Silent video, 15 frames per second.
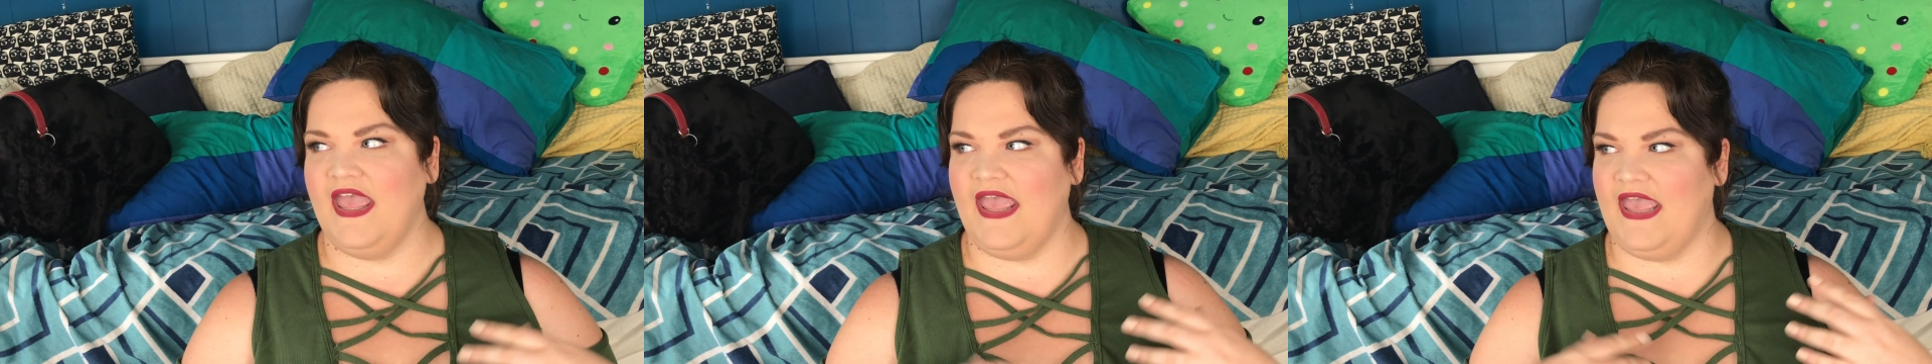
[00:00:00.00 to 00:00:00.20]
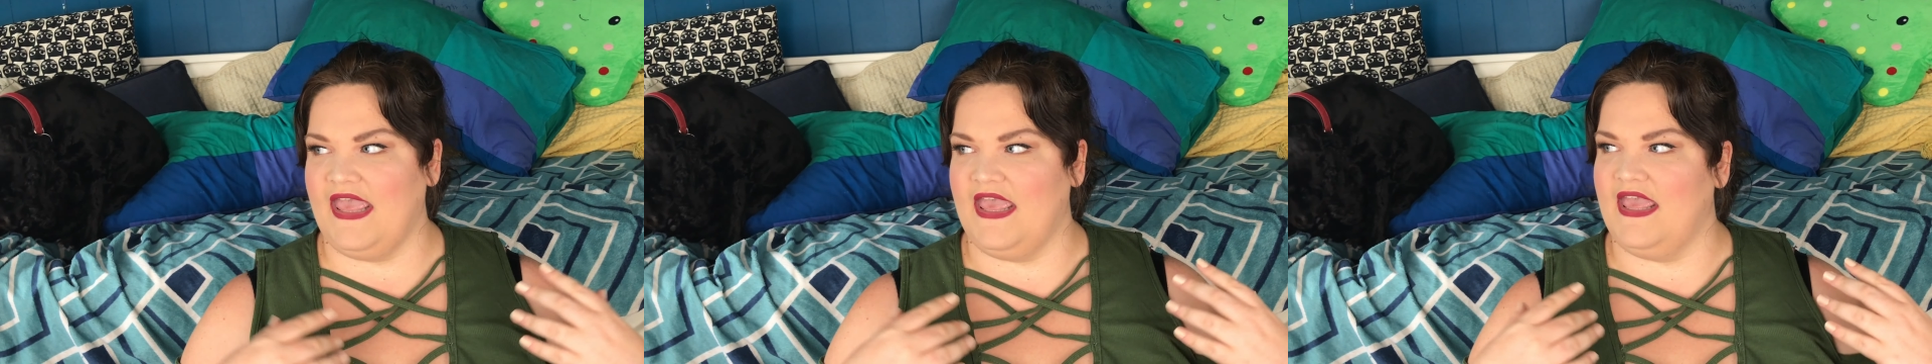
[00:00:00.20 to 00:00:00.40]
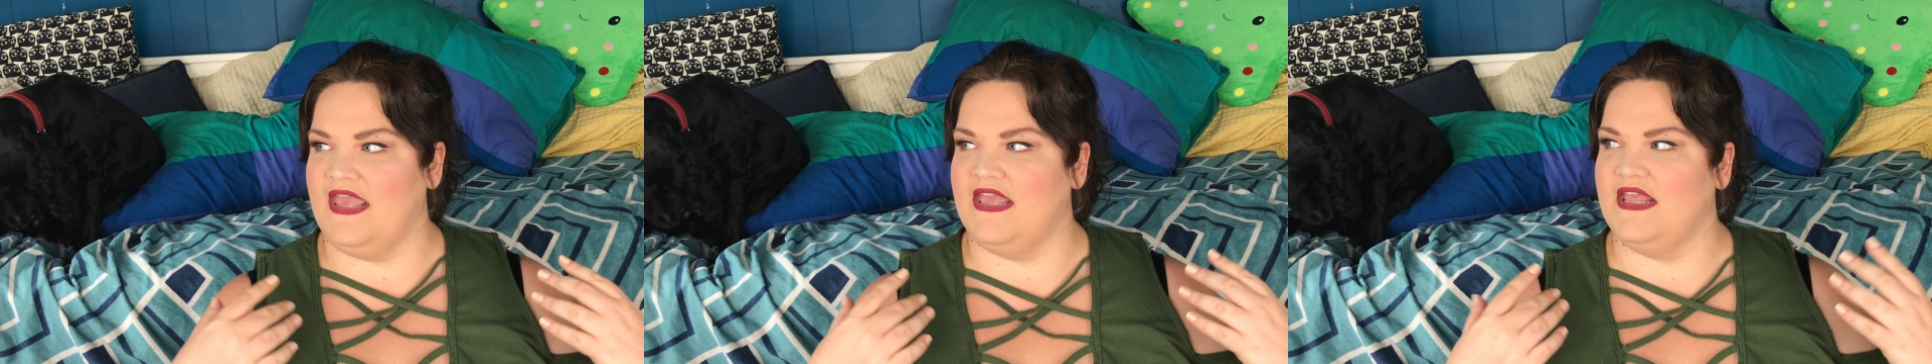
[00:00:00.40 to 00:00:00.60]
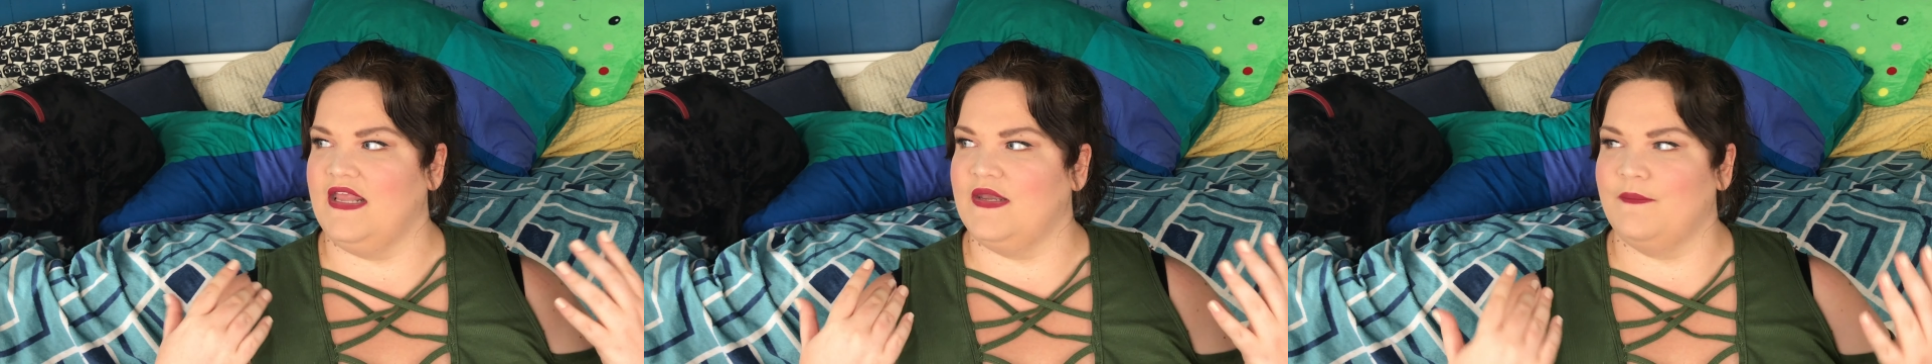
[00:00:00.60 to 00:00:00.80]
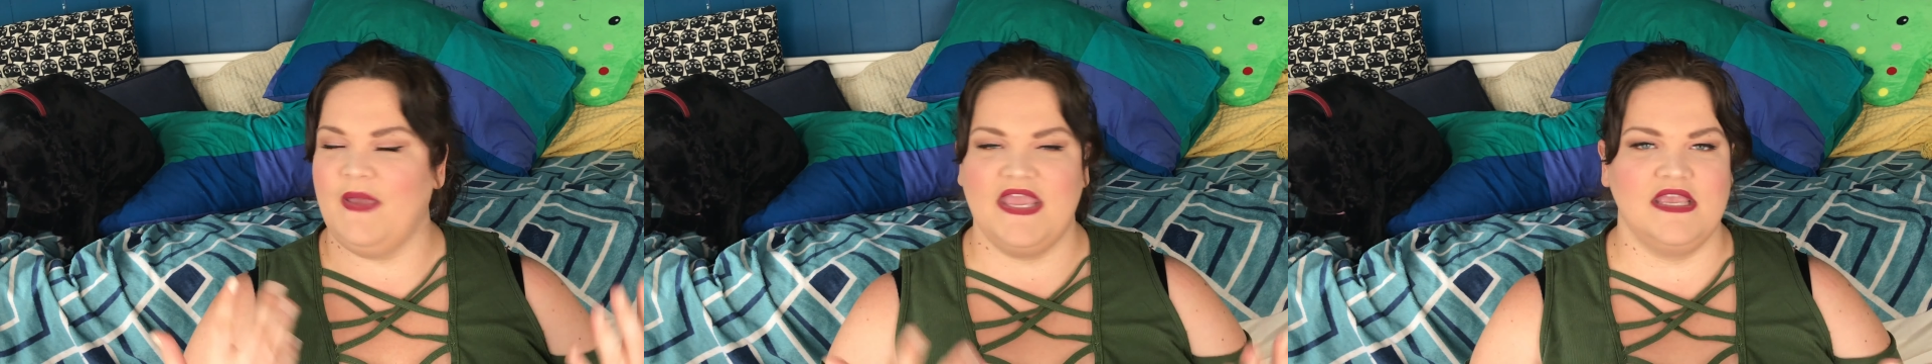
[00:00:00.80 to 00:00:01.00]

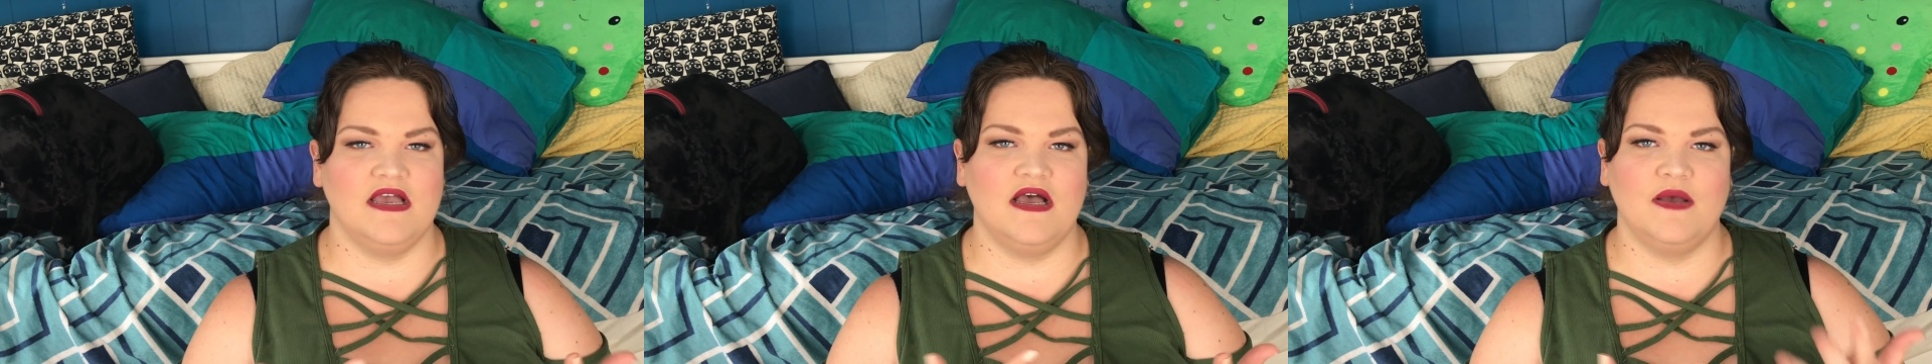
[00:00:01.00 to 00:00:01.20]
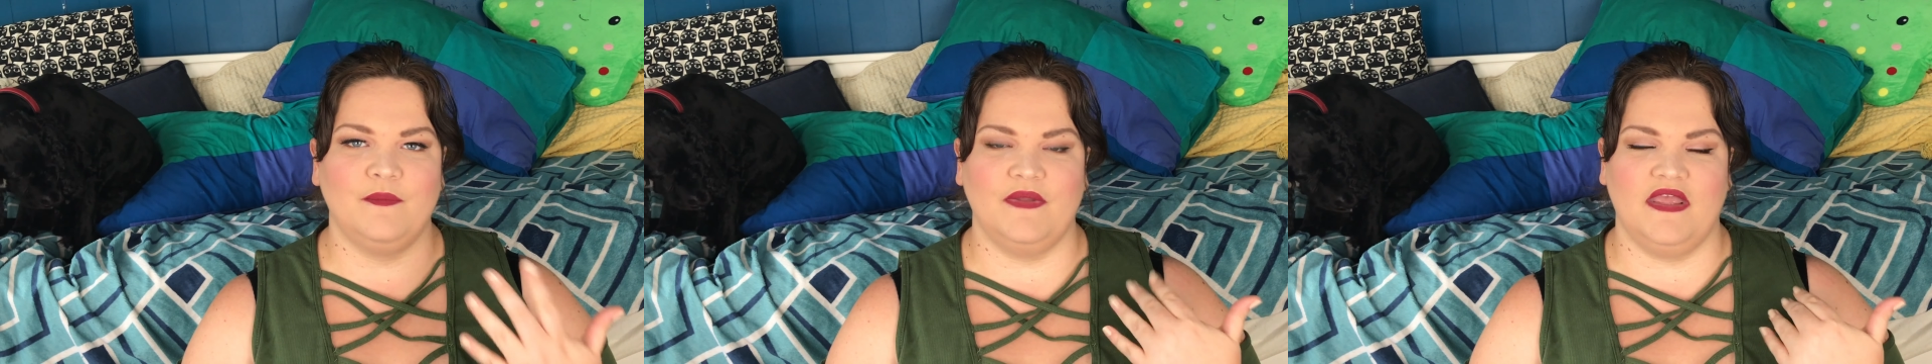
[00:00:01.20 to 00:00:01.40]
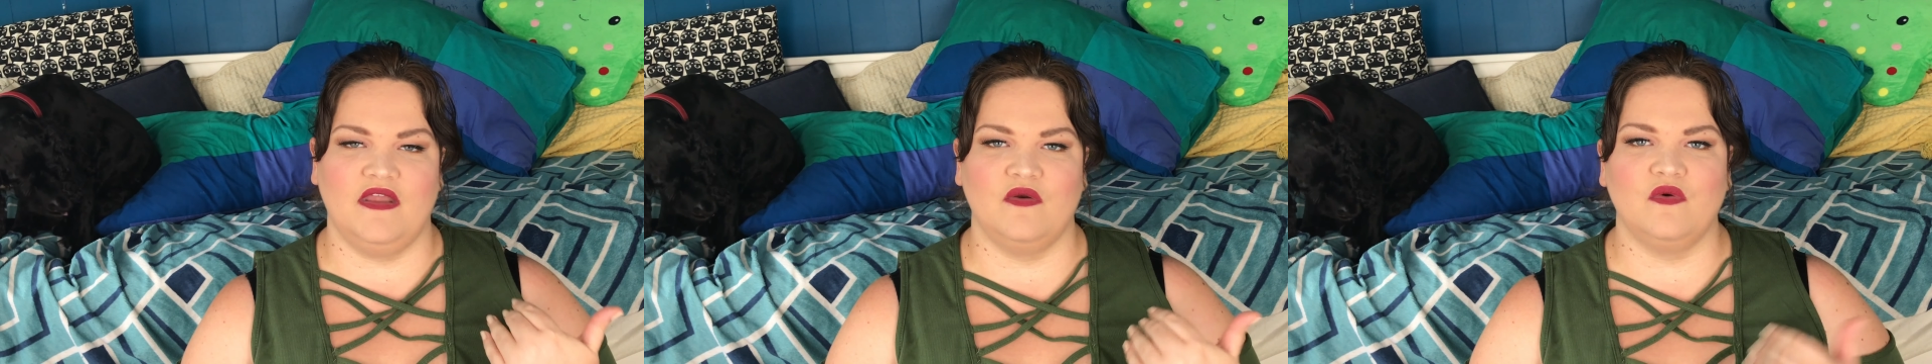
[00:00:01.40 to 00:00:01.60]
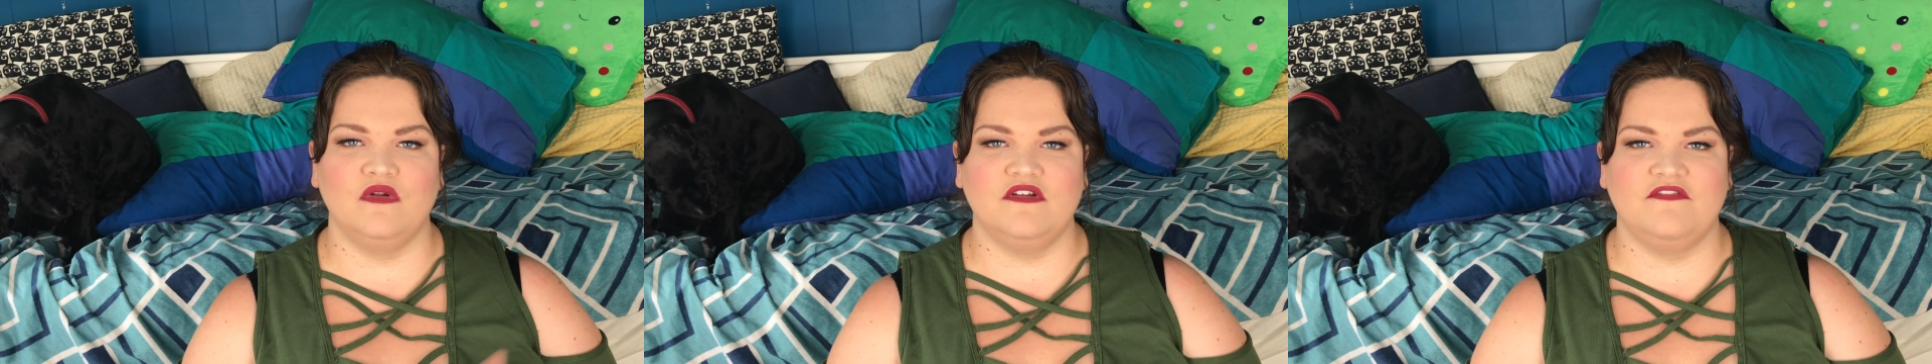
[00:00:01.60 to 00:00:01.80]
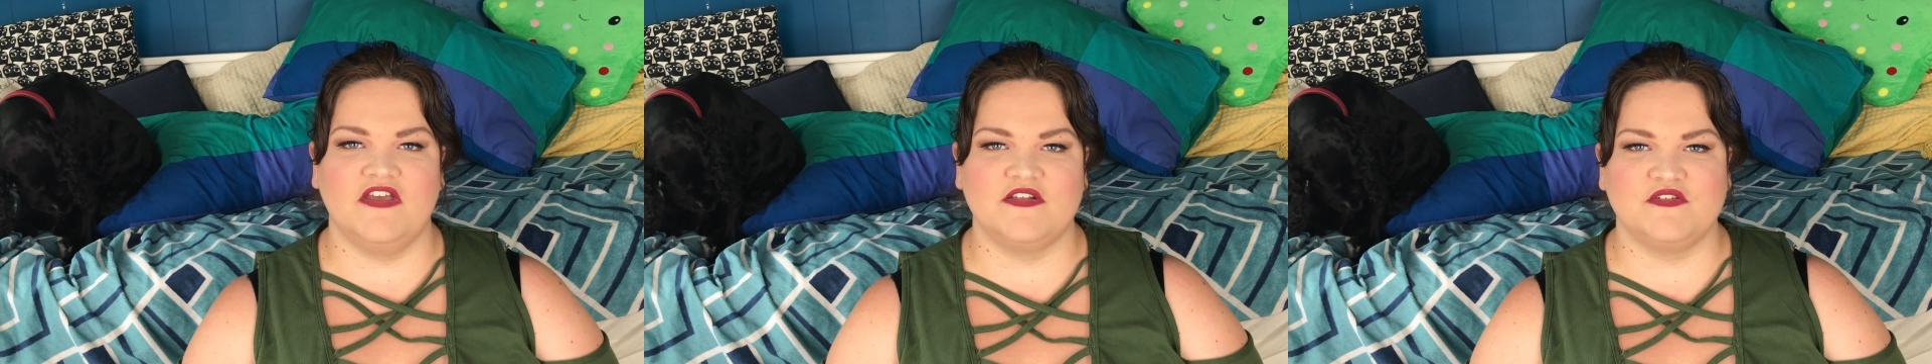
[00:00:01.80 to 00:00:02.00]
and makeup and
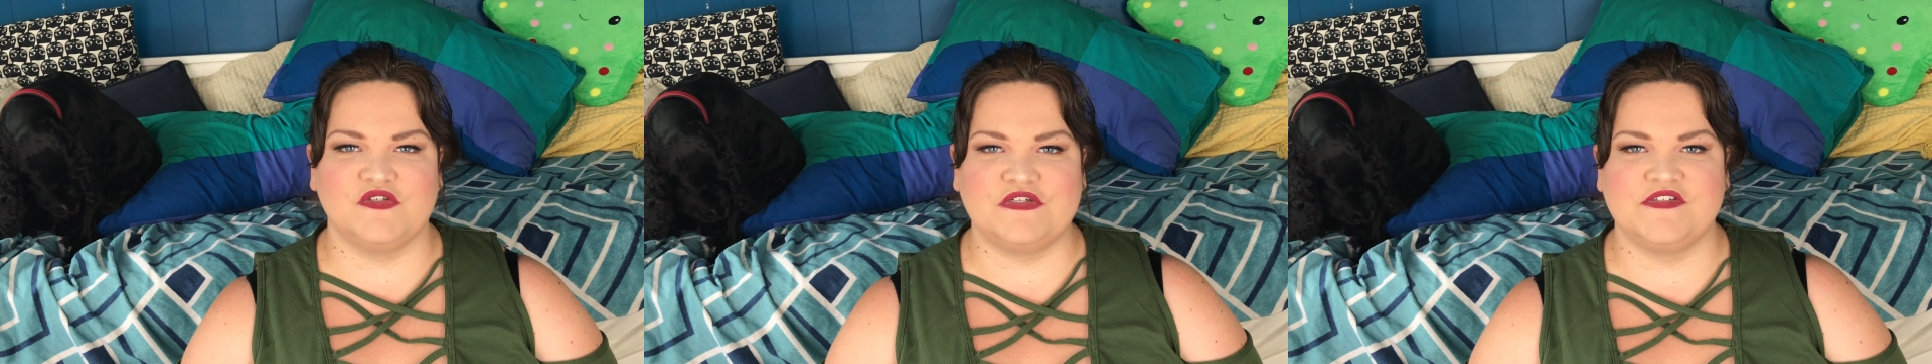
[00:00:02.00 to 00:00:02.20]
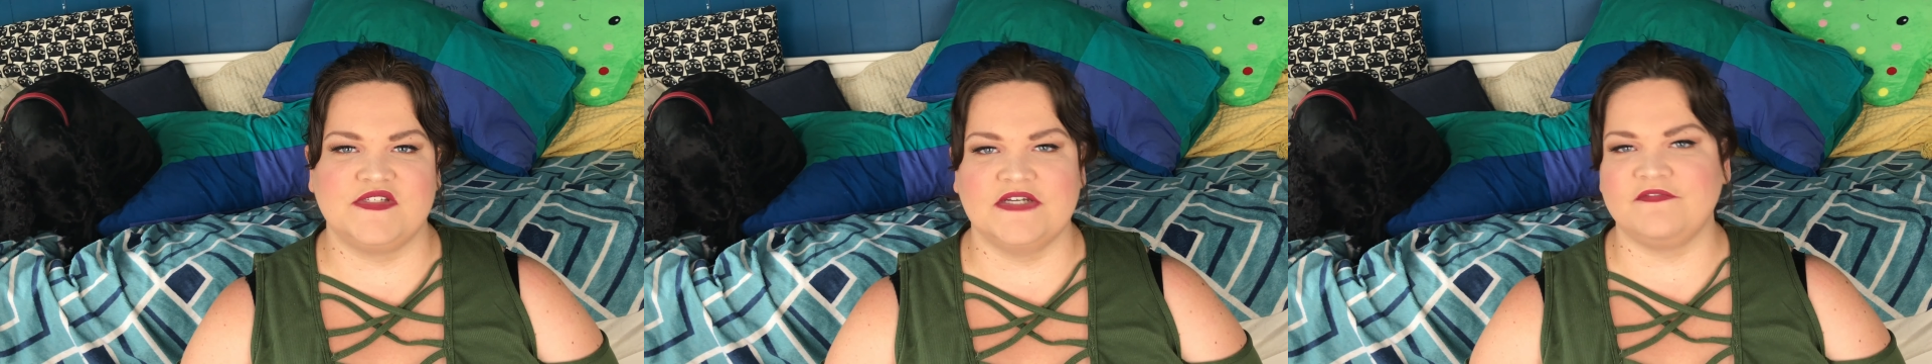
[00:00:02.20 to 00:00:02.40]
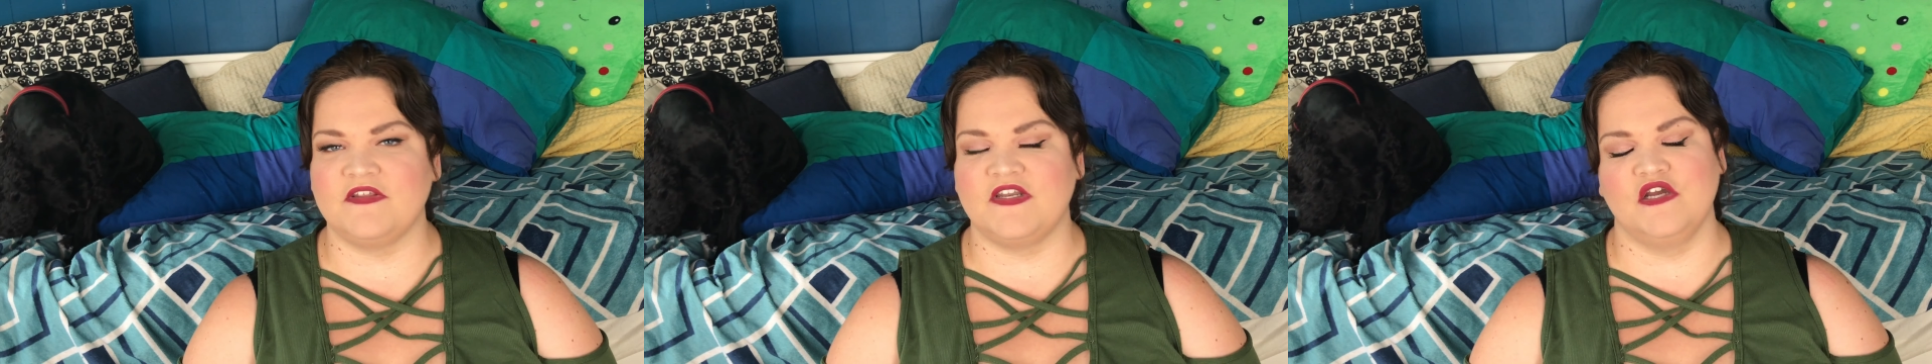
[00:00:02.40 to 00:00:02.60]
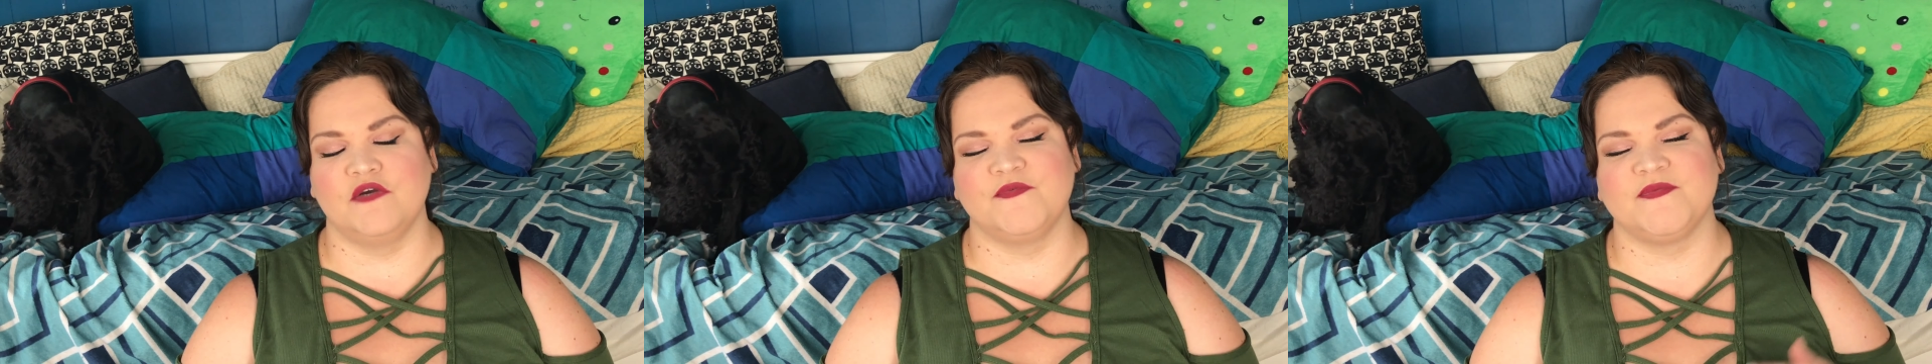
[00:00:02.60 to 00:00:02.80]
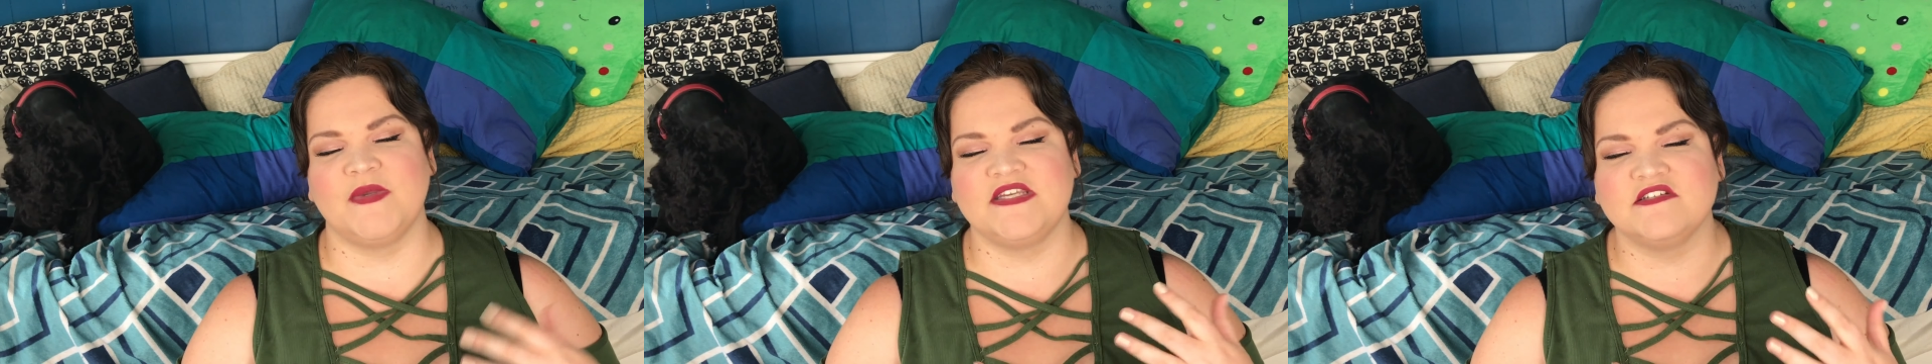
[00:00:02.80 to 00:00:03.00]
all of that sort of stuff that helps me